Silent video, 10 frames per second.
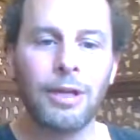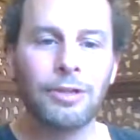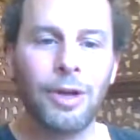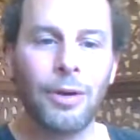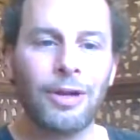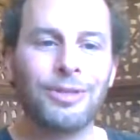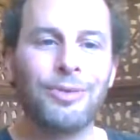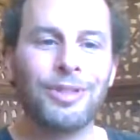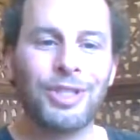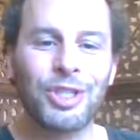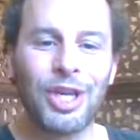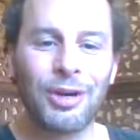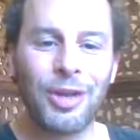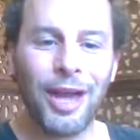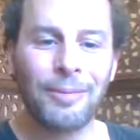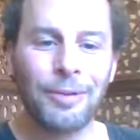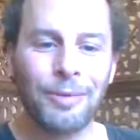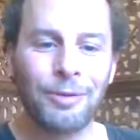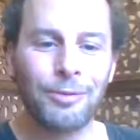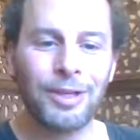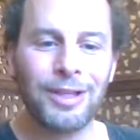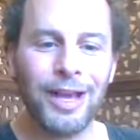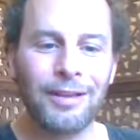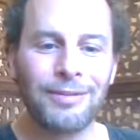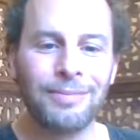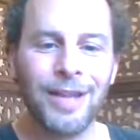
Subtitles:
So I just wanted to share that. I'm going to read that.